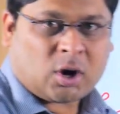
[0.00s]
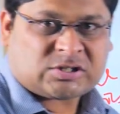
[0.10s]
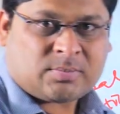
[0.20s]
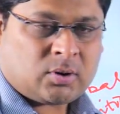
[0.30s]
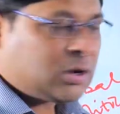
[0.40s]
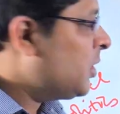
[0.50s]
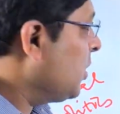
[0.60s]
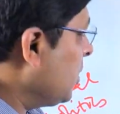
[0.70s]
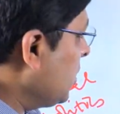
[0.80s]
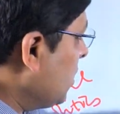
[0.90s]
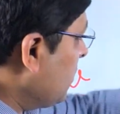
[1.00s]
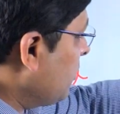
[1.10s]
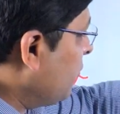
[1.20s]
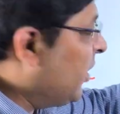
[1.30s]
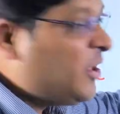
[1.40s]
talks about.
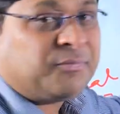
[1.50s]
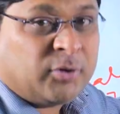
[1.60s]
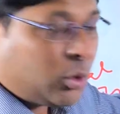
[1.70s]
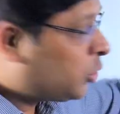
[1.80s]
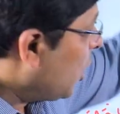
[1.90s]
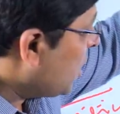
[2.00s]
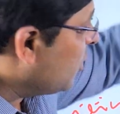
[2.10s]
Very few talk